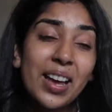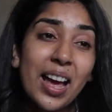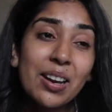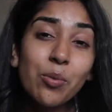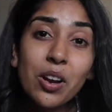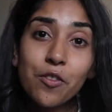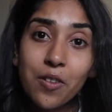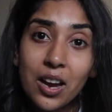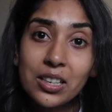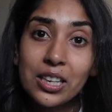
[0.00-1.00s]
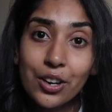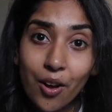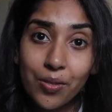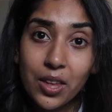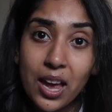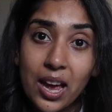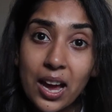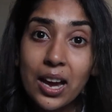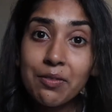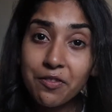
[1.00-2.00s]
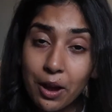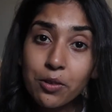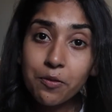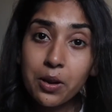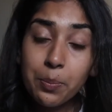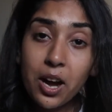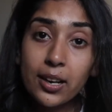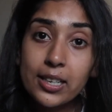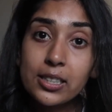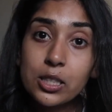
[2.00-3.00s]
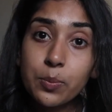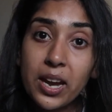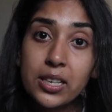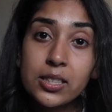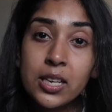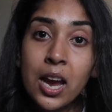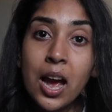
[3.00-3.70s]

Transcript: And when I finally got there, I found a parking space,